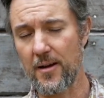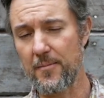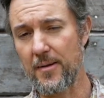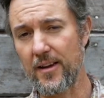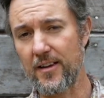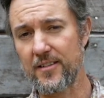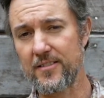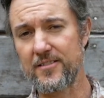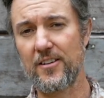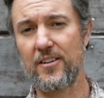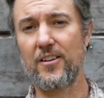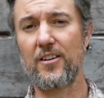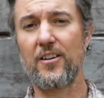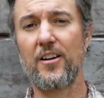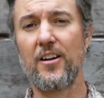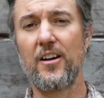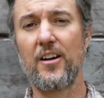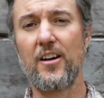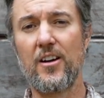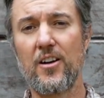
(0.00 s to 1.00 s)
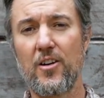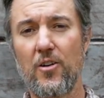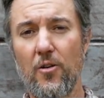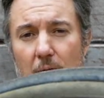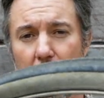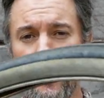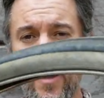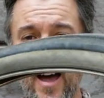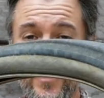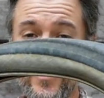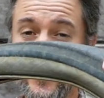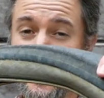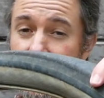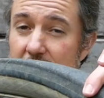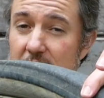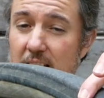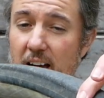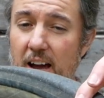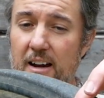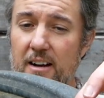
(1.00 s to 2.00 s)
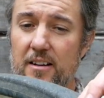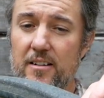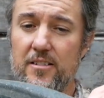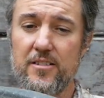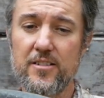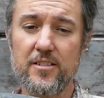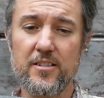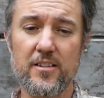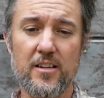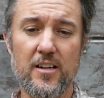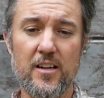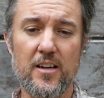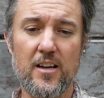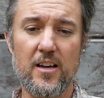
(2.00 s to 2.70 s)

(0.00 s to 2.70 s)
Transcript: I may consider going back to these tires.